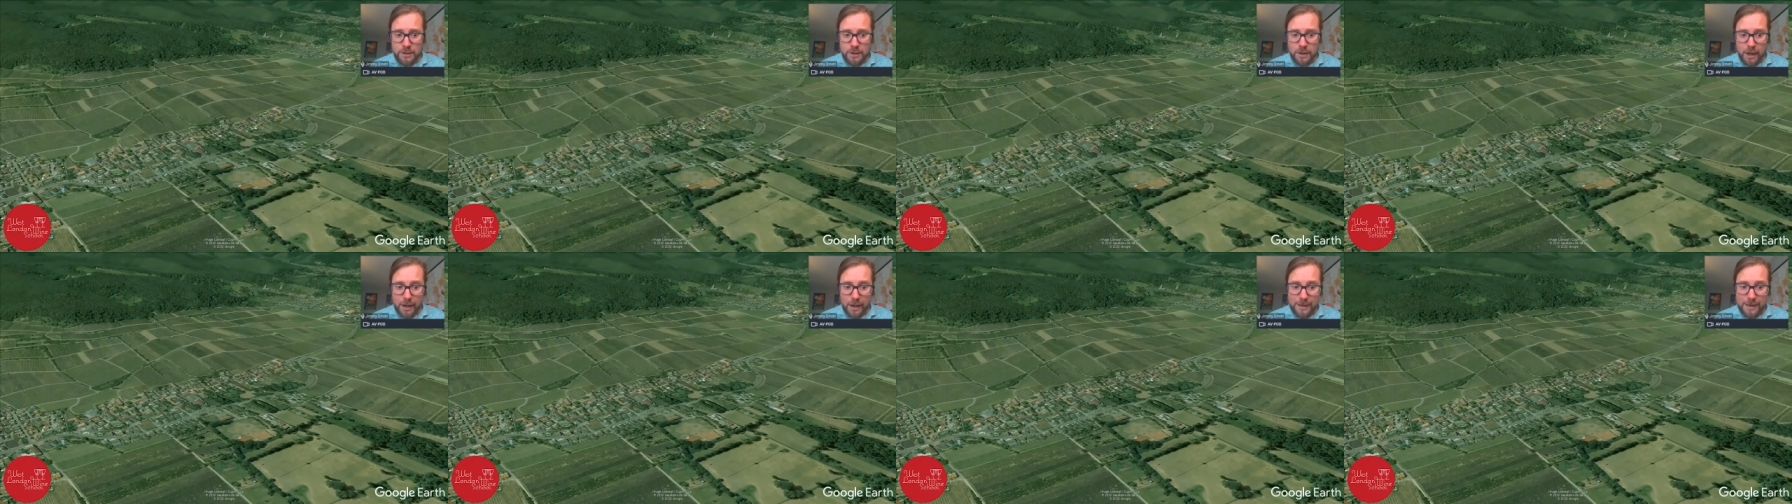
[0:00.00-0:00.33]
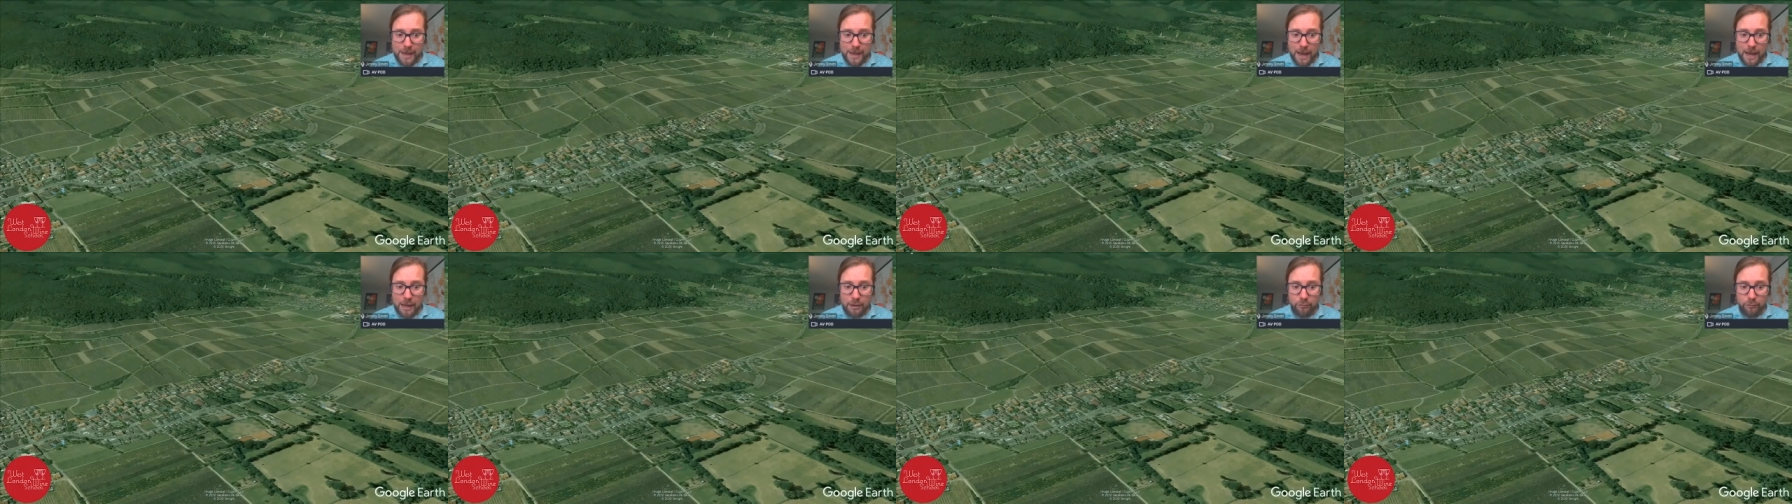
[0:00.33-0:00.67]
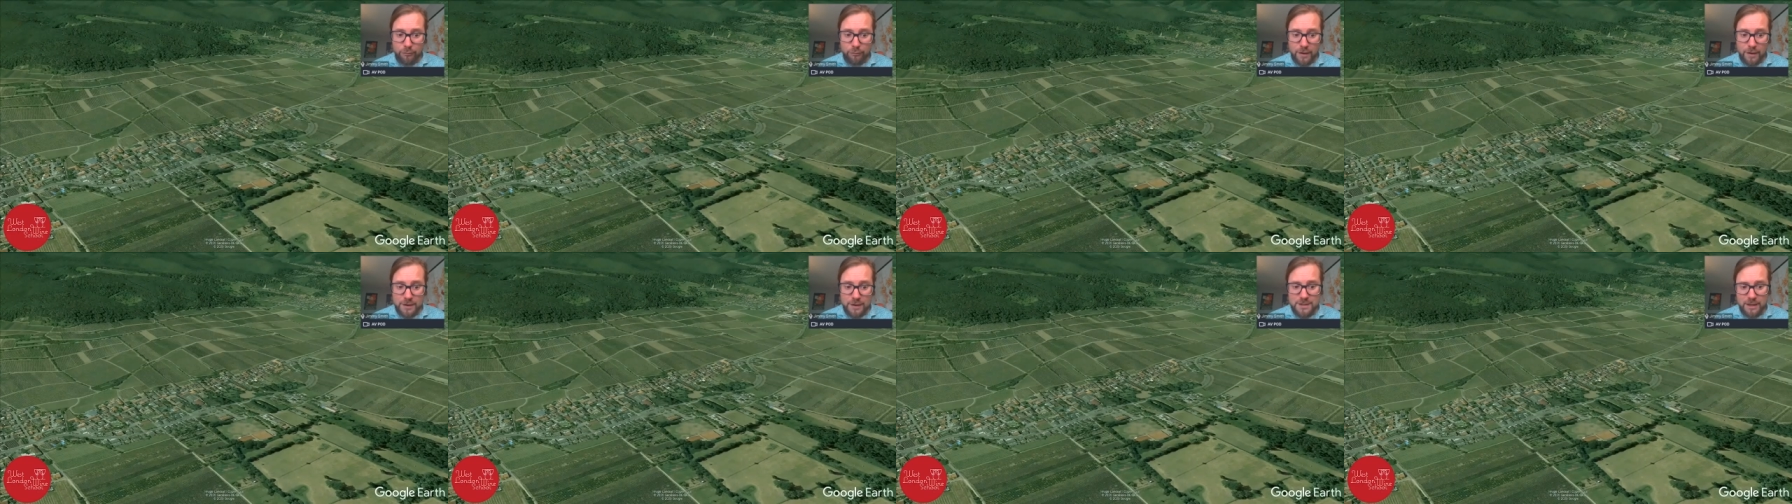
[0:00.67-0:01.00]
again,
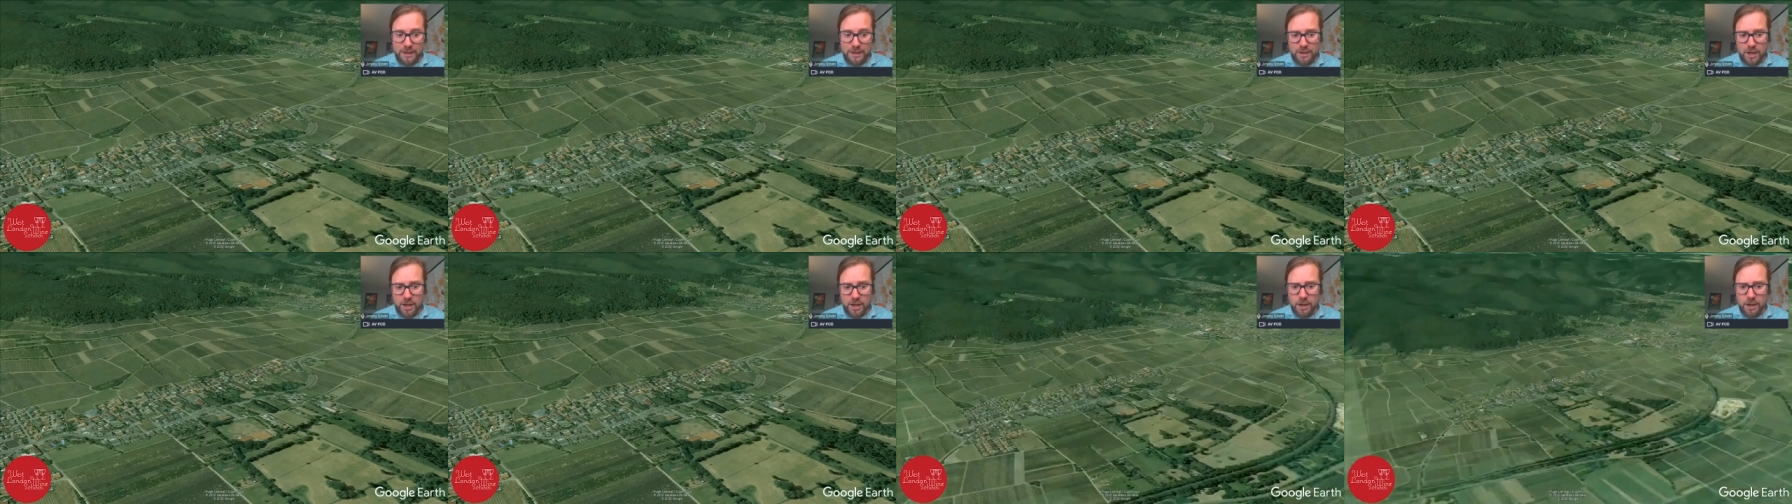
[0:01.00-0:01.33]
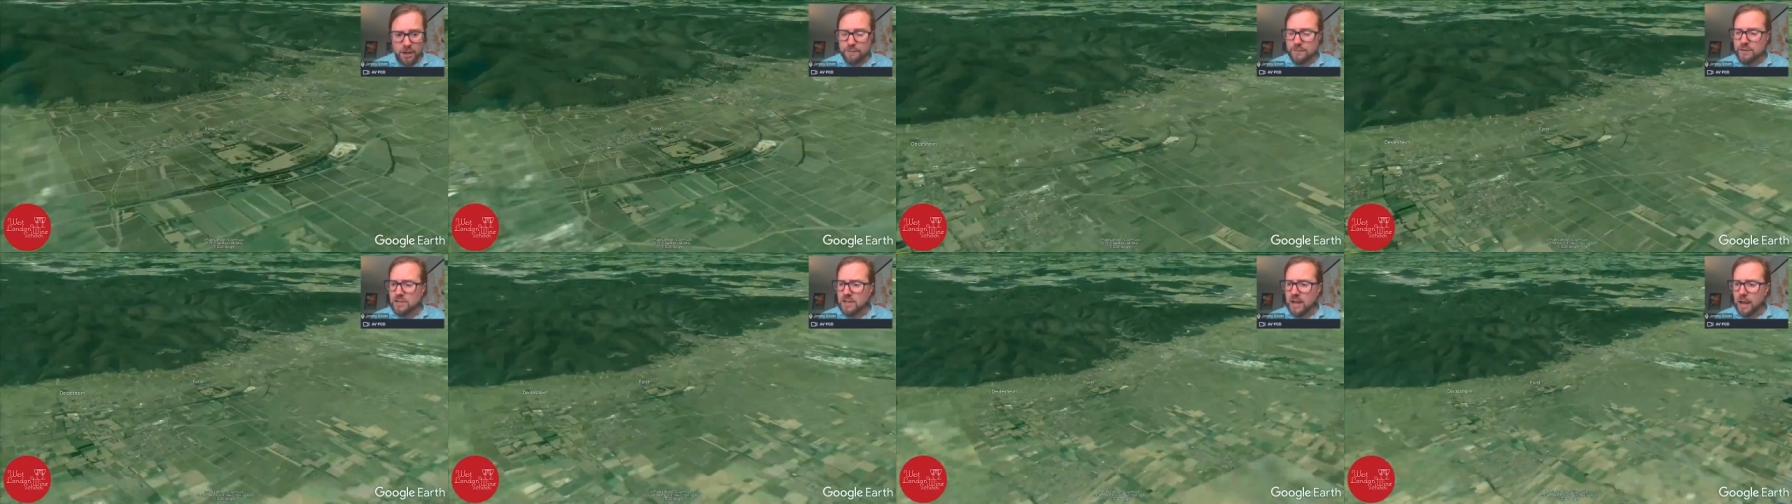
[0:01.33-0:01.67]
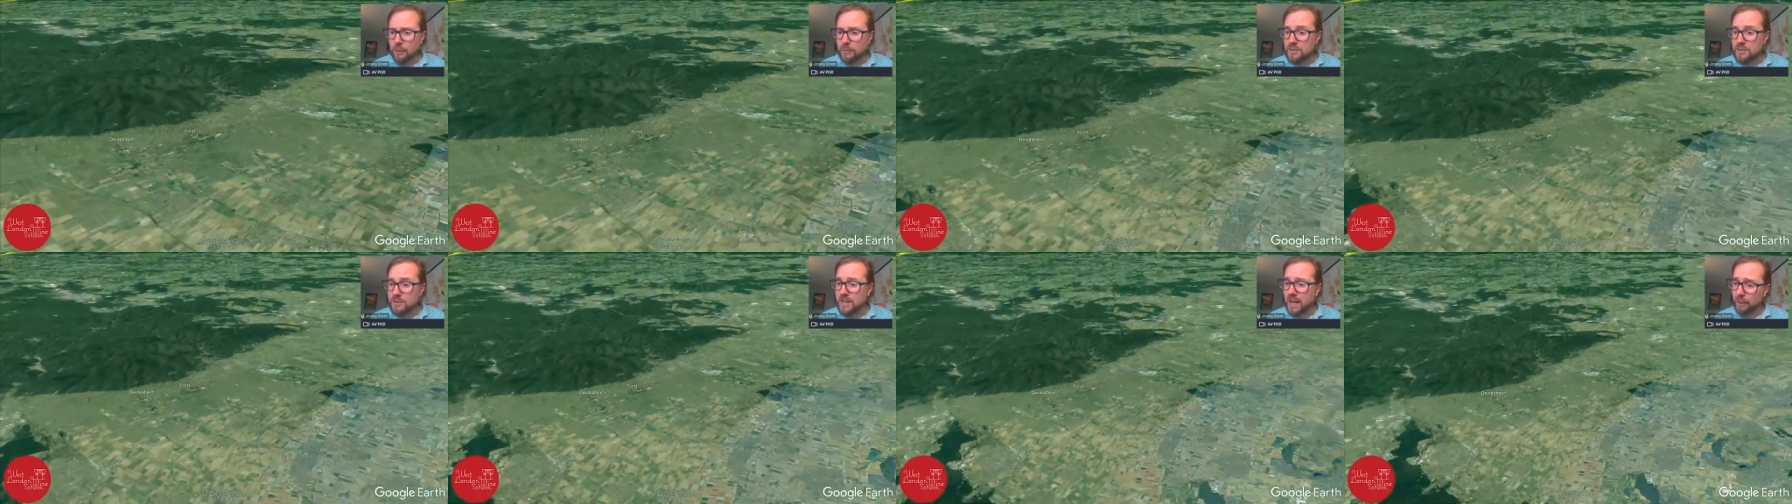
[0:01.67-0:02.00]
facing kind of
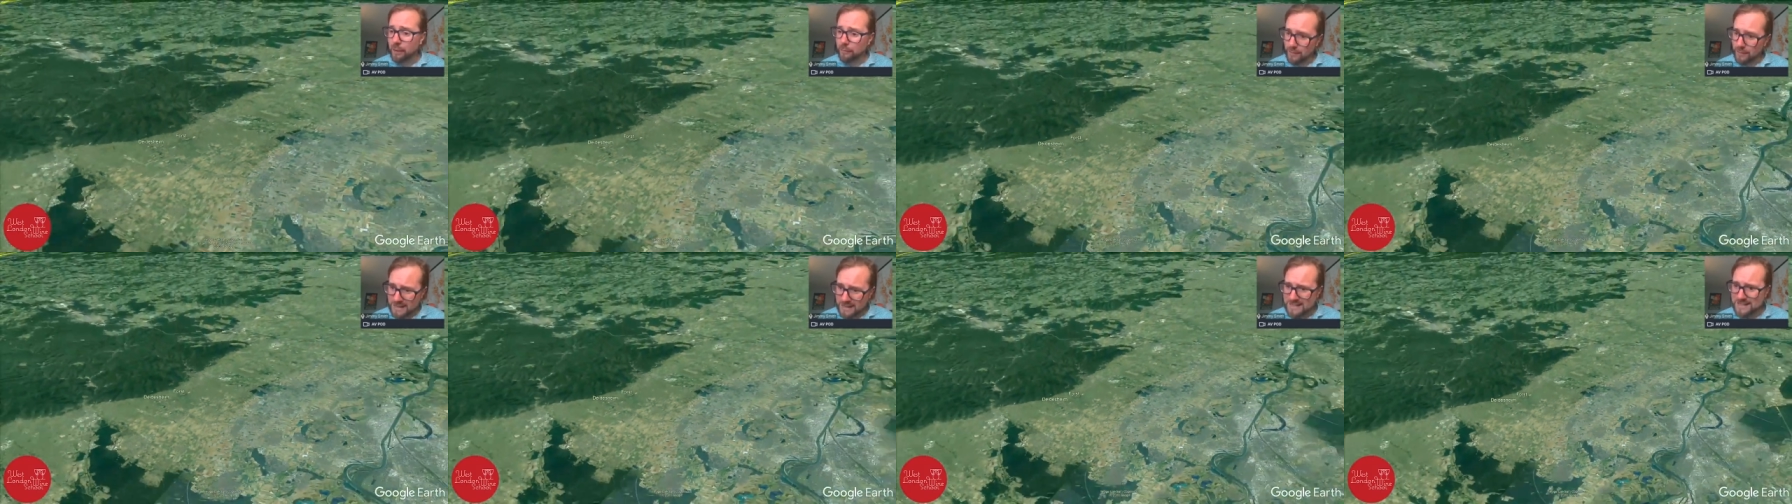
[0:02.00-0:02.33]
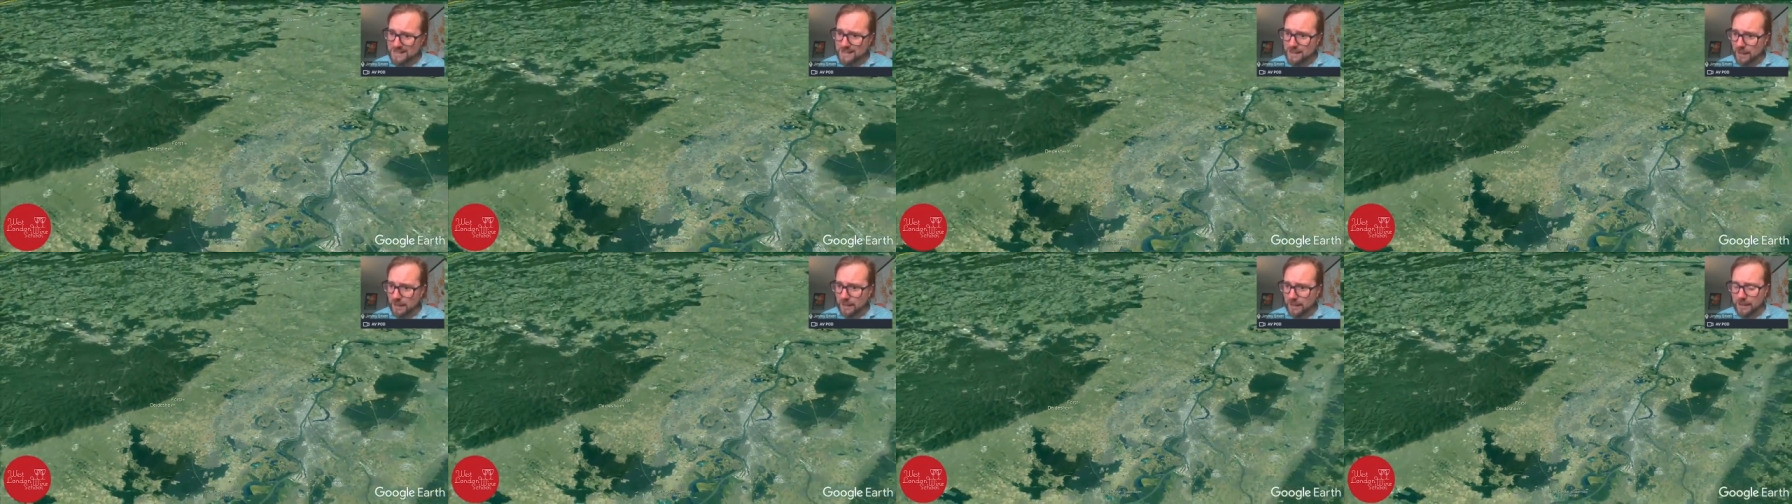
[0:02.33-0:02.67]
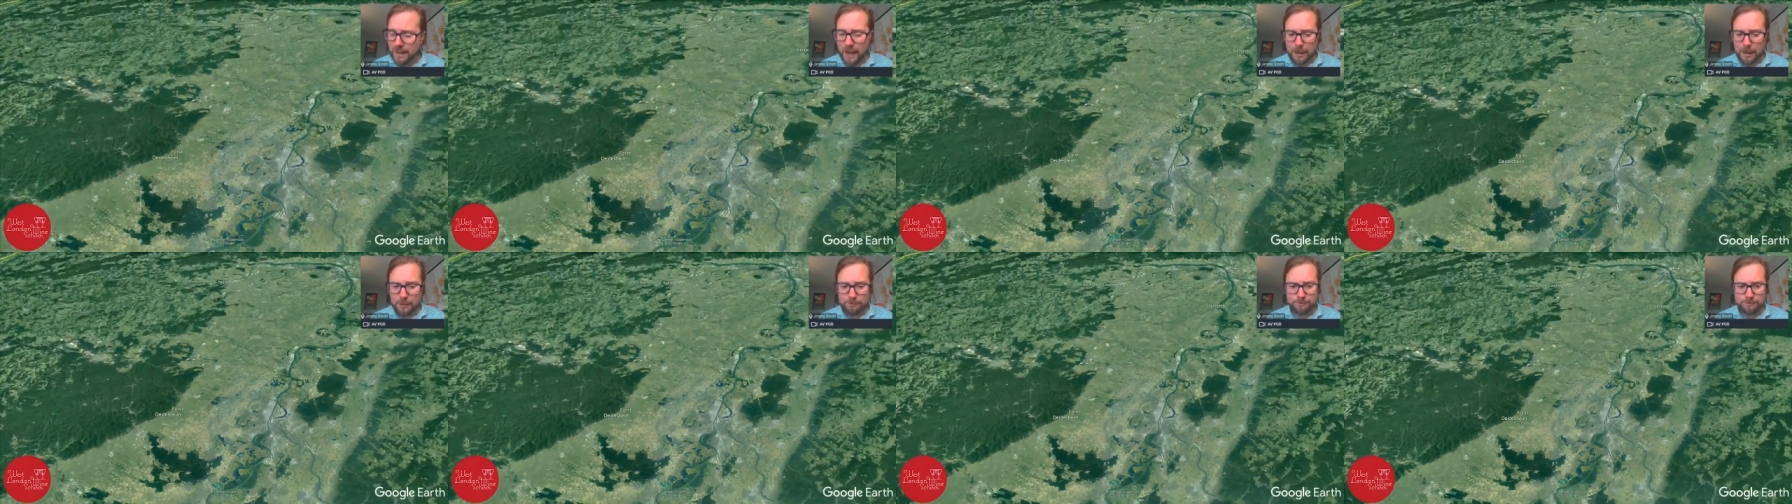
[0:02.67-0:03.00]
south-southeast
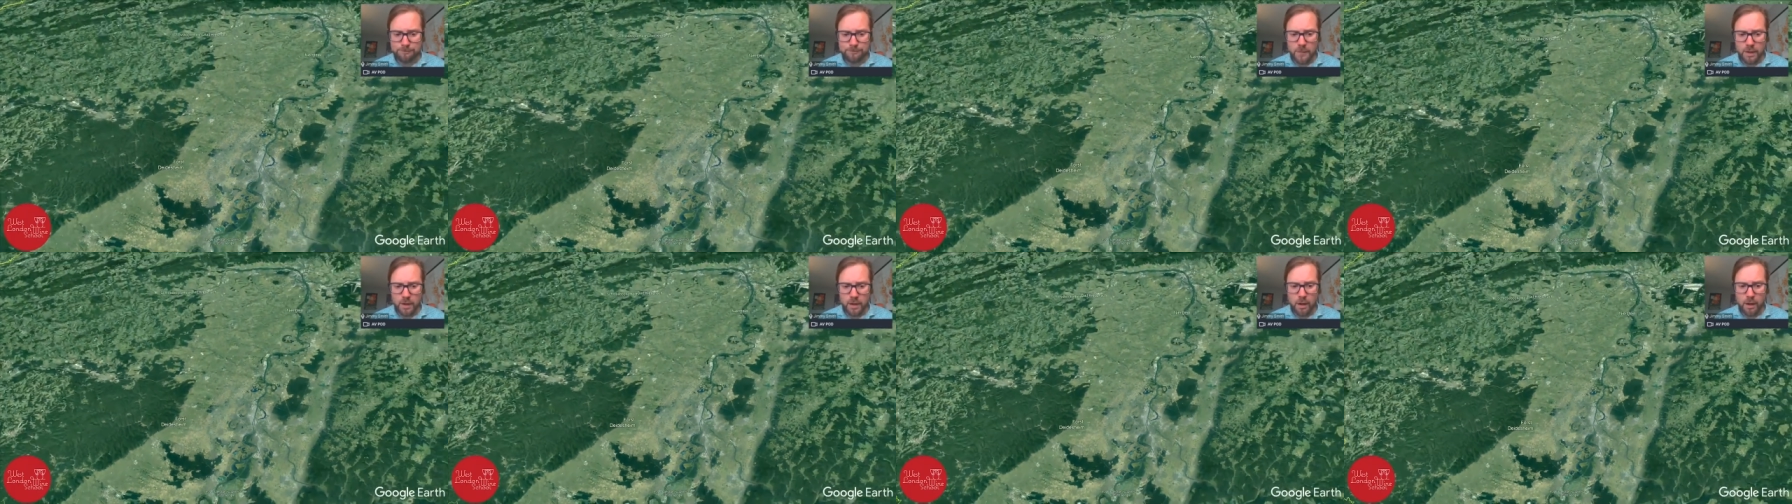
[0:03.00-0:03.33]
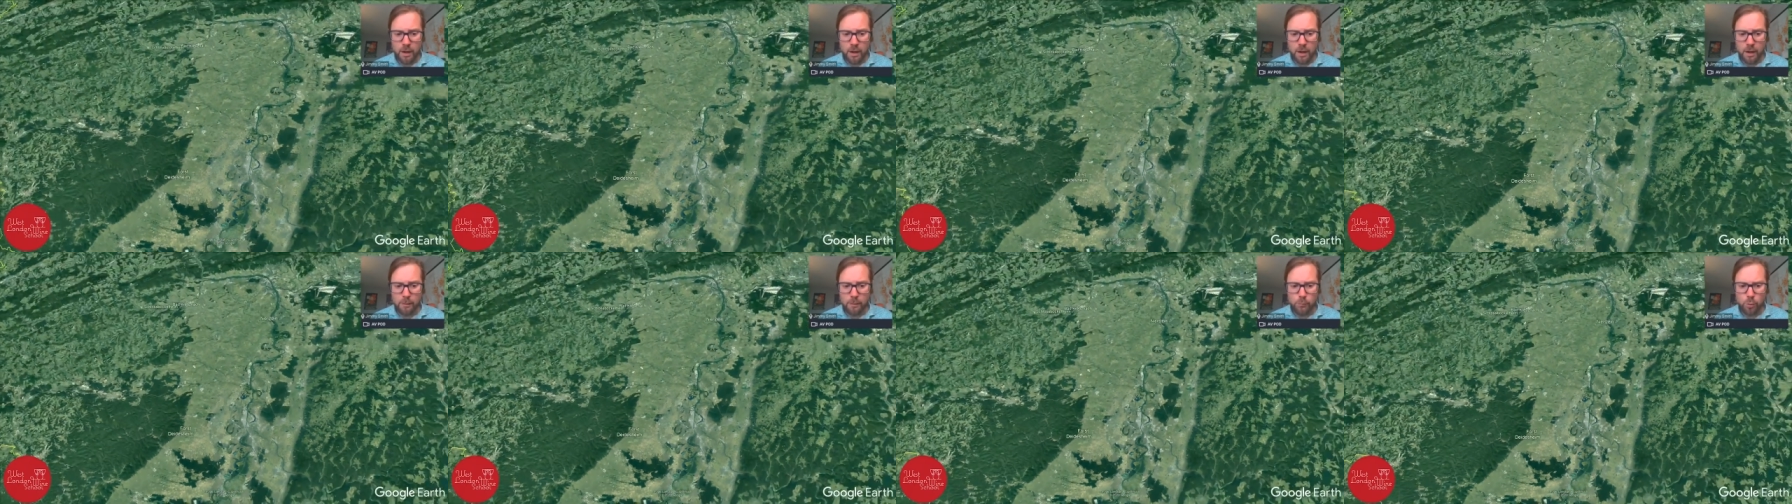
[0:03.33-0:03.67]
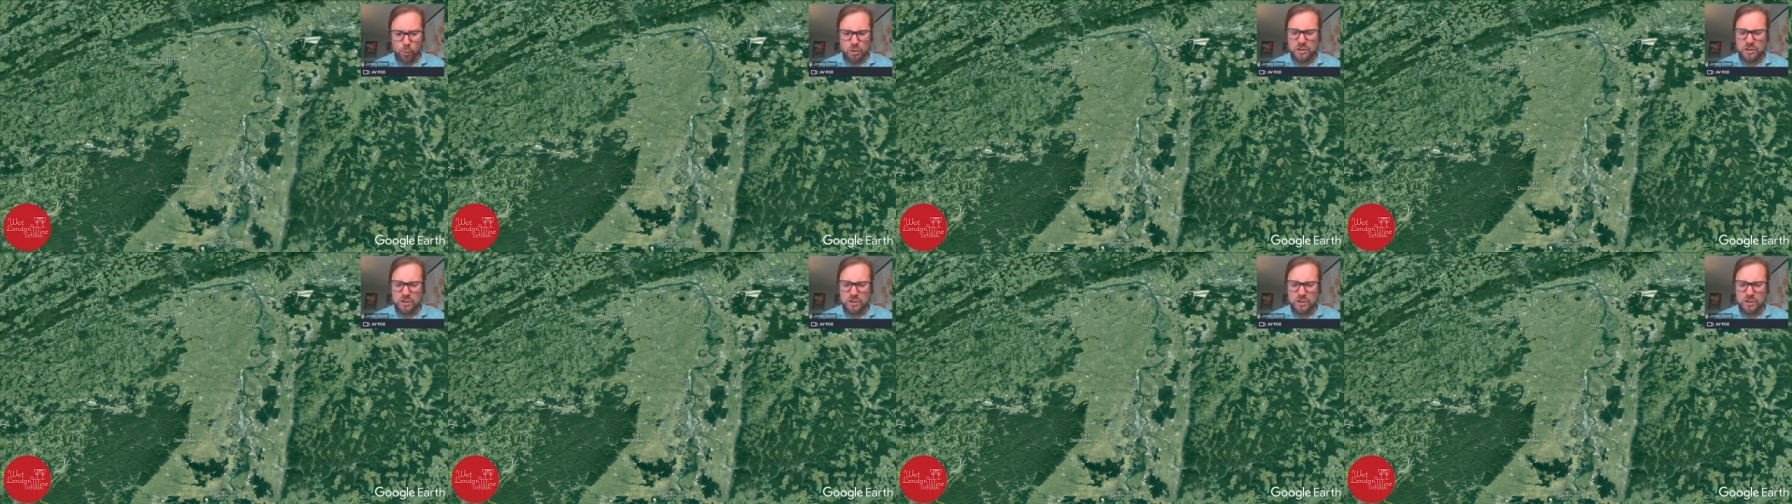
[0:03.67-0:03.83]
again, more